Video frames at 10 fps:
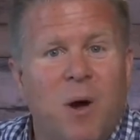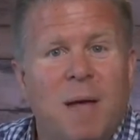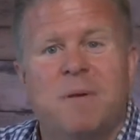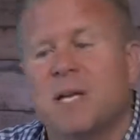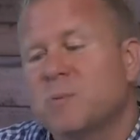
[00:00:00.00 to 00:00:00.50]

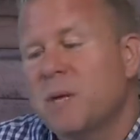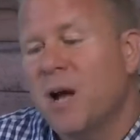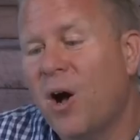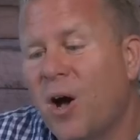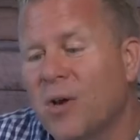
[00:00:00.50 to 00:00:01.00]
Why? Because we
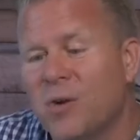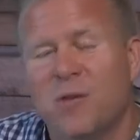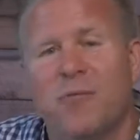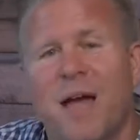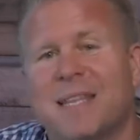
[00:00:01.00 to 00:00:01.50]
honor
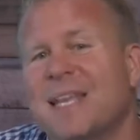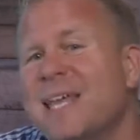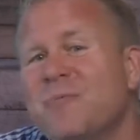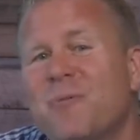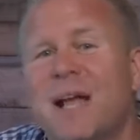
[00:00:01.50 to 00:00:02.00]
the fact that
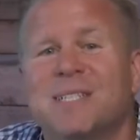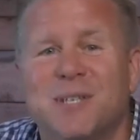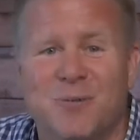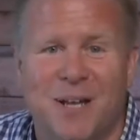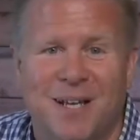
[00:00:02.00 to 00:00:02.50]
He
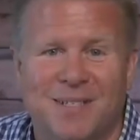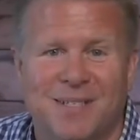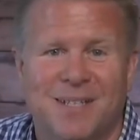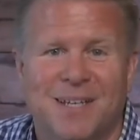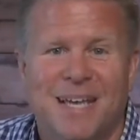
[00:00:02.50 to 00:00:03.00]
rescued
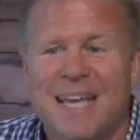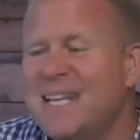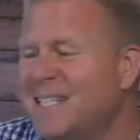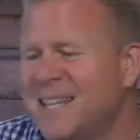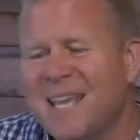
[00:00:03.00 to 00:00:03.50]
us.
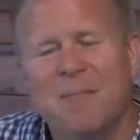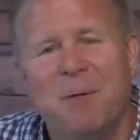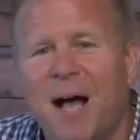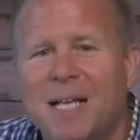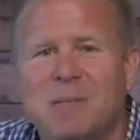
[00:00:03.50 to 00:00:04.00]
He did the
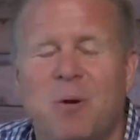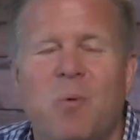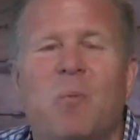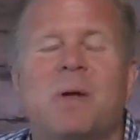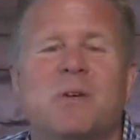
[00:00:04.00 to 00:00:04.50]
impossible.
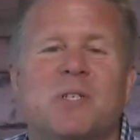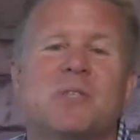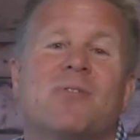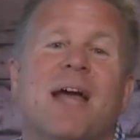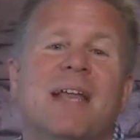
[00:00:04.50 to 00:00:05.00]
When we were
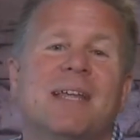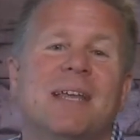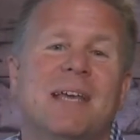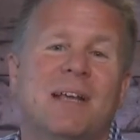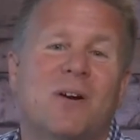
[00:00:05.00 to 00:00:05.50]

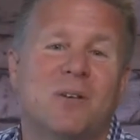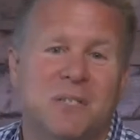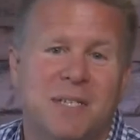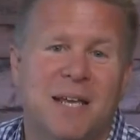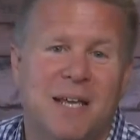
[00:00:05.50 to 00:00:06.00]
stranded in our
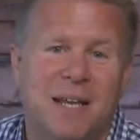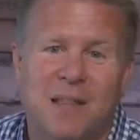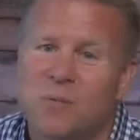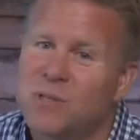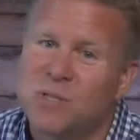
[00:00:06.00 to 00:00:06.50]
sin and
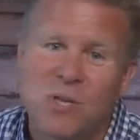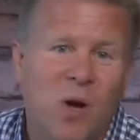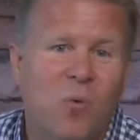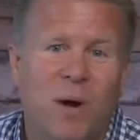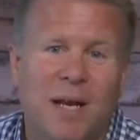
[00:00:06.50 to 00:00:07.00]
there was
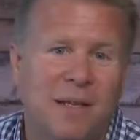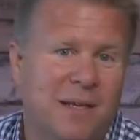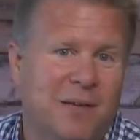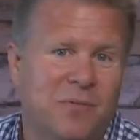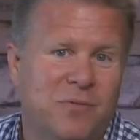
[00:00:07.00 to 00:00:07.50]
no way to
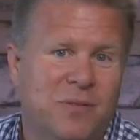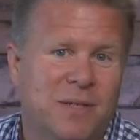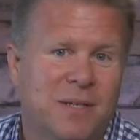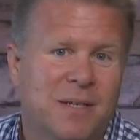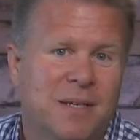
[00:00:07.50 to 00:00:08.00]
live,
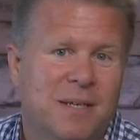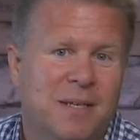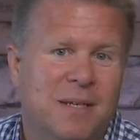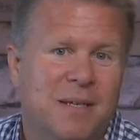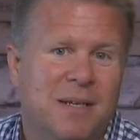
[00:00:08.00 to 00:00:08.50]

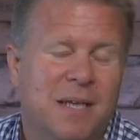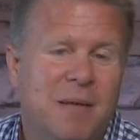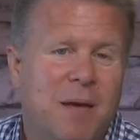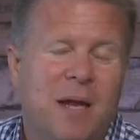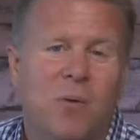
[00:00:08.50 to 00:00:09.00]

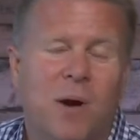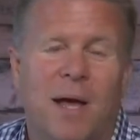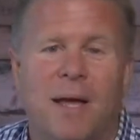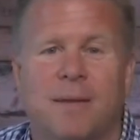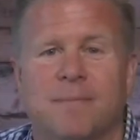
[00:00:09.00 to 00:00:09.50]
He made a
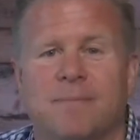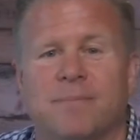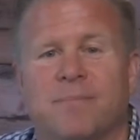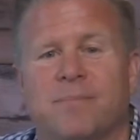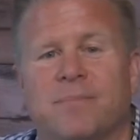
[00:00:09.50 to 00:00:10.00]
way.
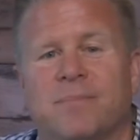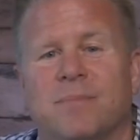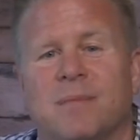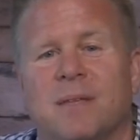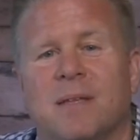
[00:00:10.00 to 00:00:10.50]

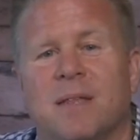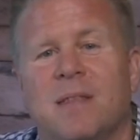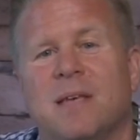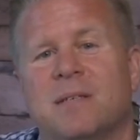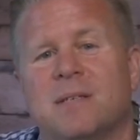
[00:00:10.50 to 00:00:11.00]

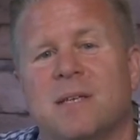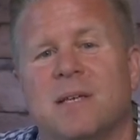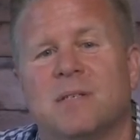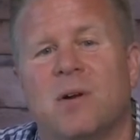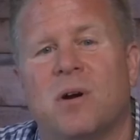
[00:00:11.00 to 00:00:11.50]
This
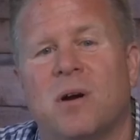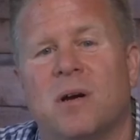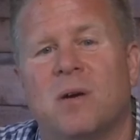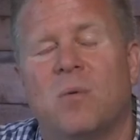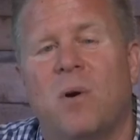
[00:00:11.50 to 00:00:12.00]
is our
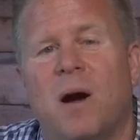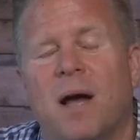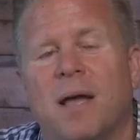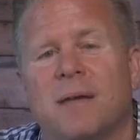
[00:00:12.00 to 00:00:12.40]
why.